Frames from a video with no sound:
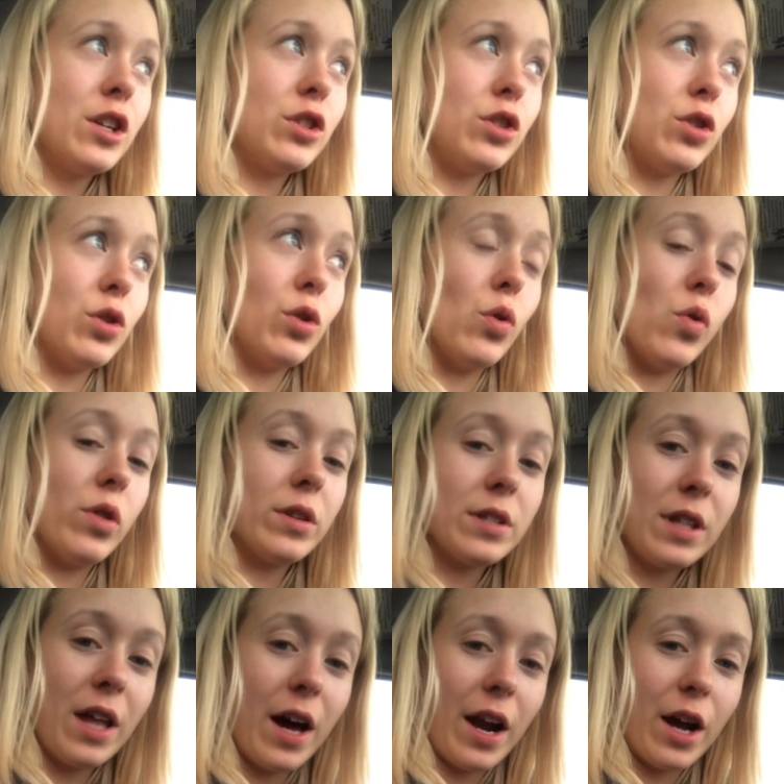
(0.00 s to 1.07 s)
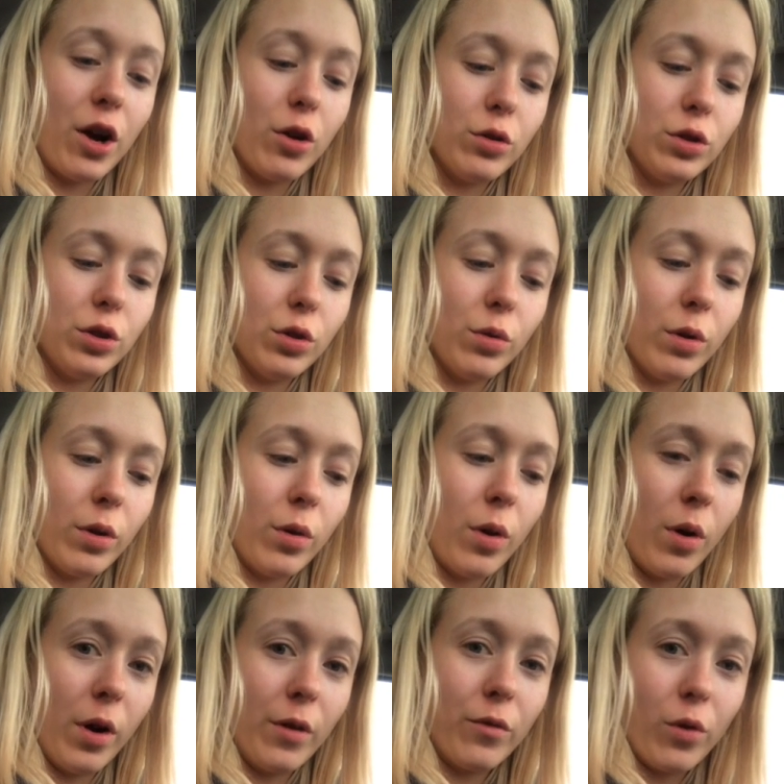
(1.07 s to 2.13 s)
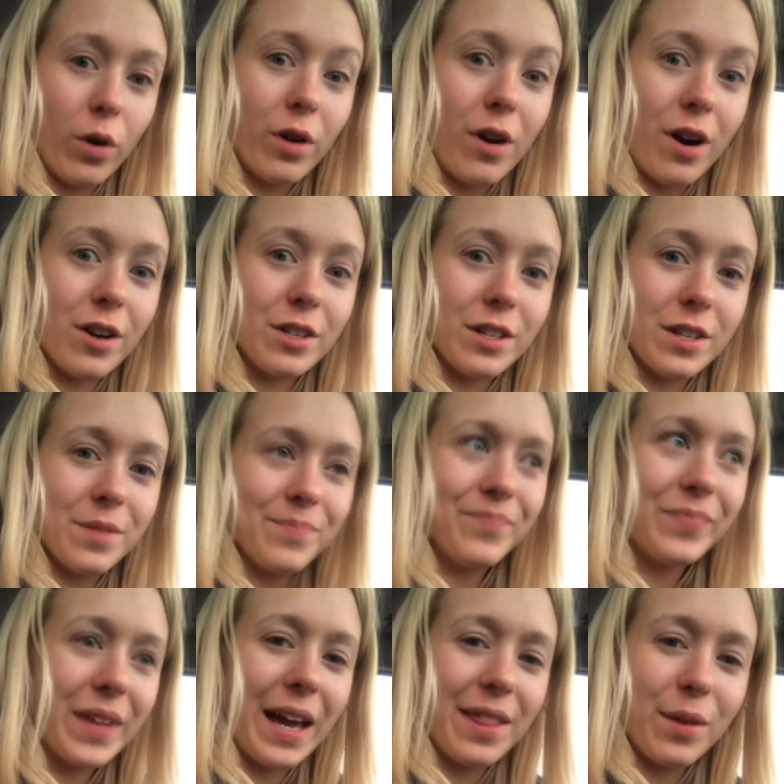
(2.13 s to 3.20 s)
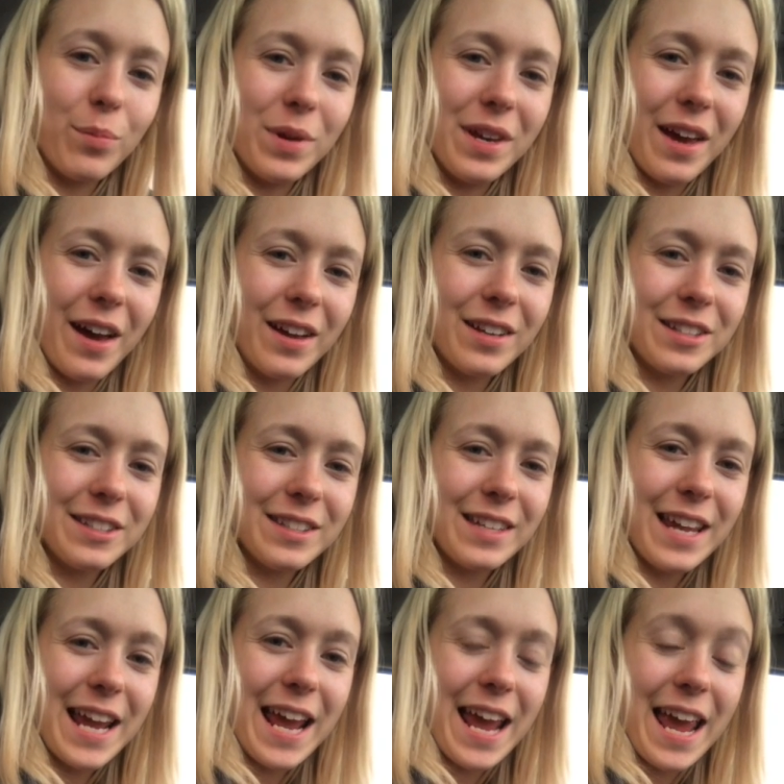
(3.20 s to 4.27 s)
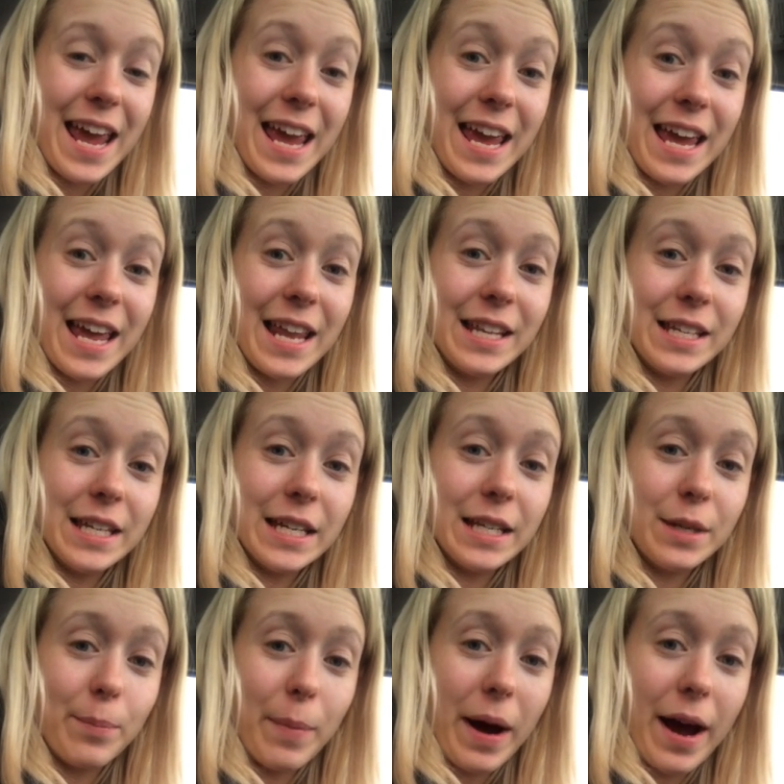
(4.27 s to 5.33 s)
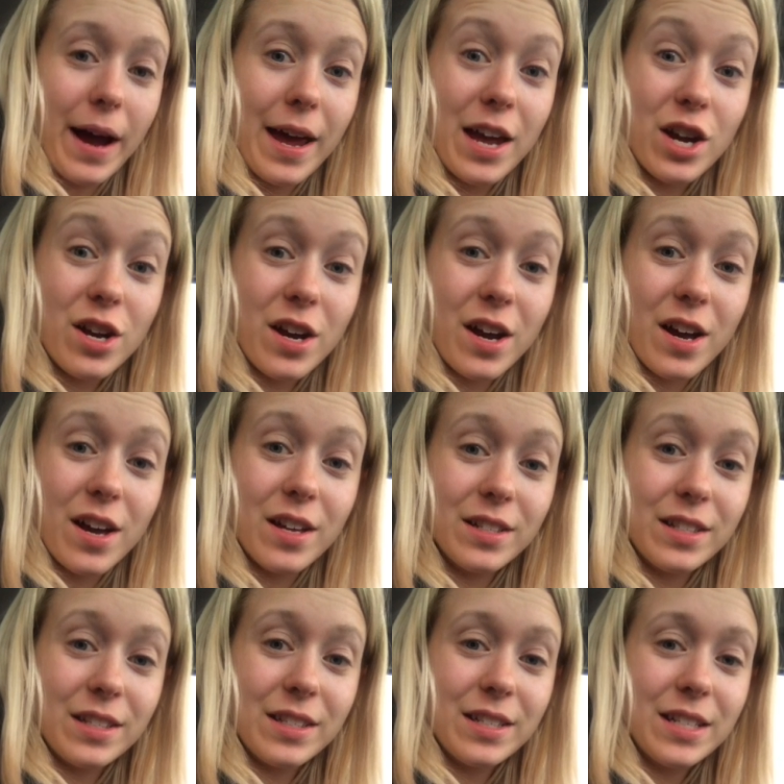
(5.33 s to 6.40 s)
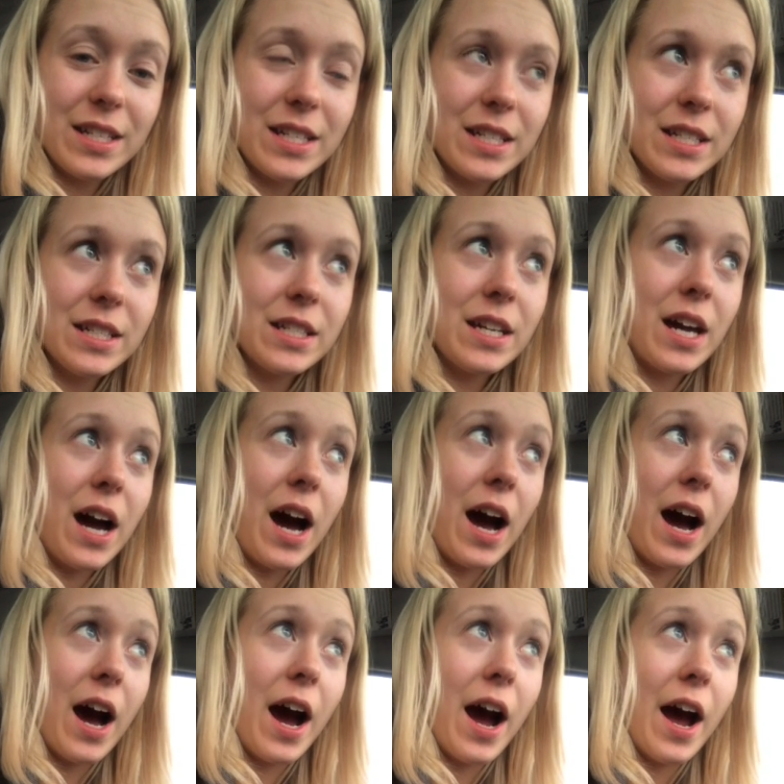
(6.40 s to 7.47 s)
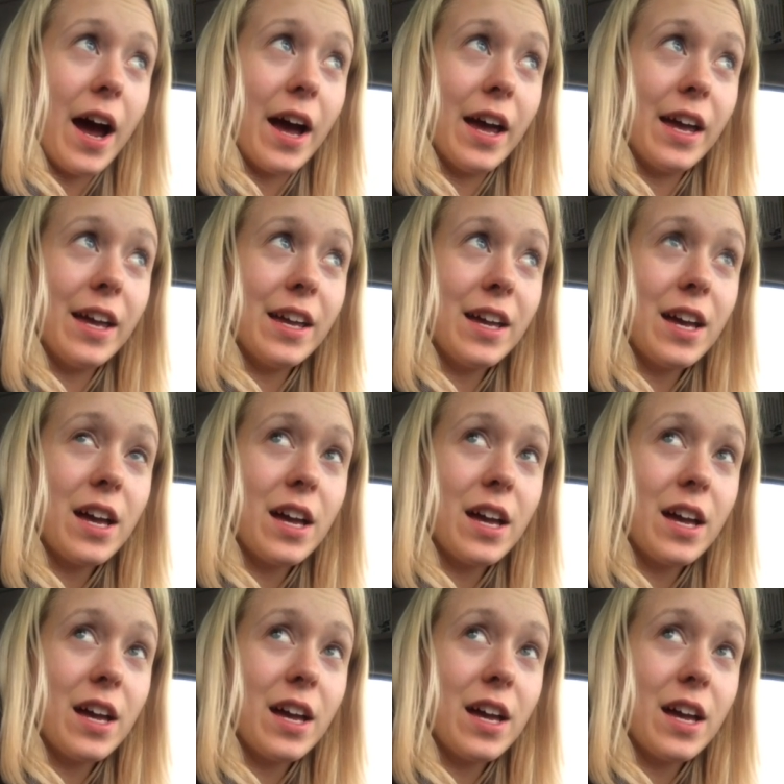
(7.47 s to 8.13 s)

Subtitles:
to the salon I go to on Fort Carson at the PX and get my hair cut. I